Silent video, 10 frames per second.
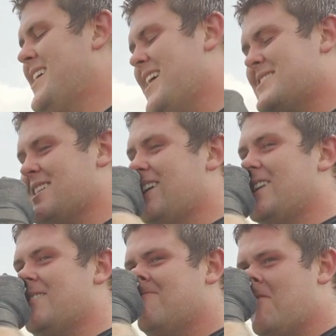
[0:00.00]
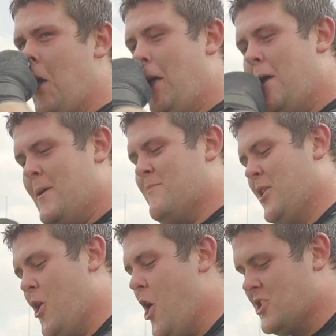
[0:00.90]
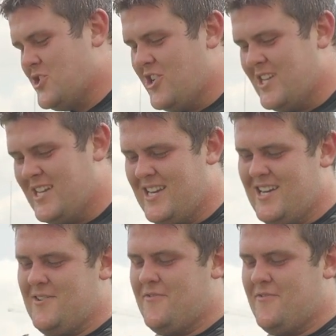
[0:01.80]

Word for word: It's uh, been a long journey, and uh,